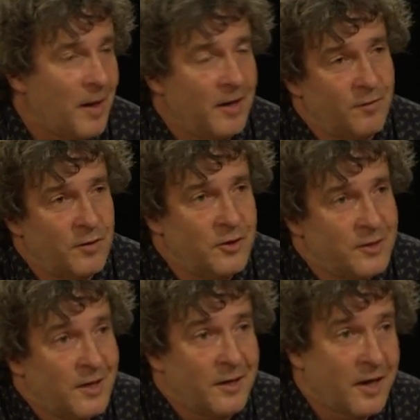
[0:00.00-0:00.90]
And in the New
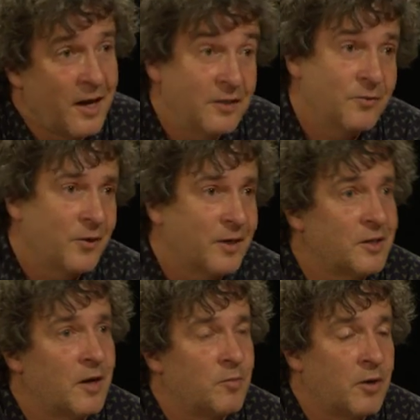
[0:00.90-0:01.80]
Zealand case, for
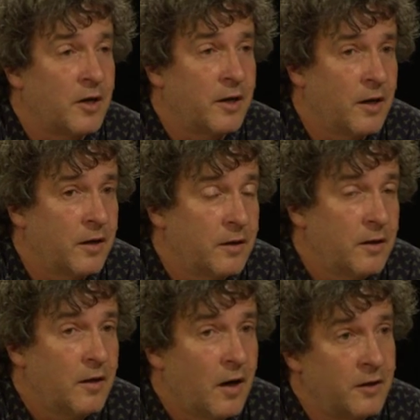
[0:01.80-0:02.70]
example, I
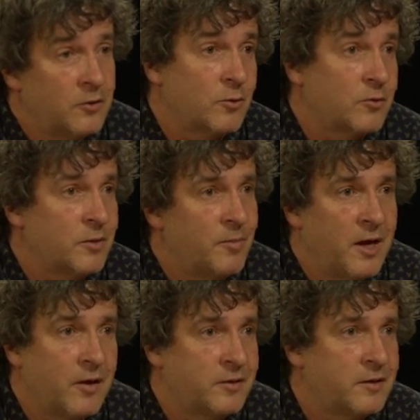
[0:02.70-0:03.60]
talked
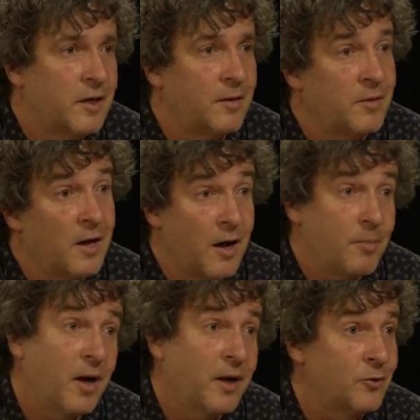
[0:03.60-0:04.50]
about
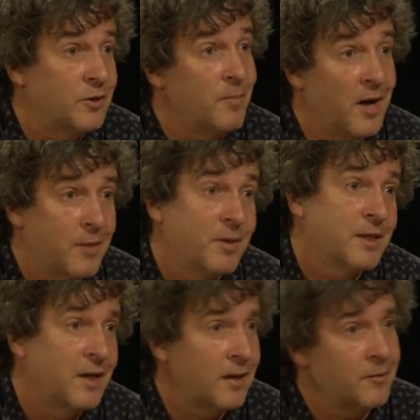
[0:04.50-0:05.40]
Ngā Pai o Te
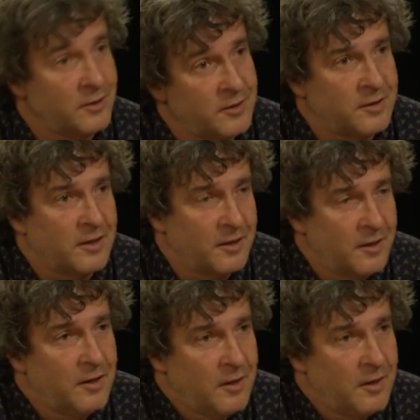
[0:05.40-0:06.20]
Maramatanga, which is a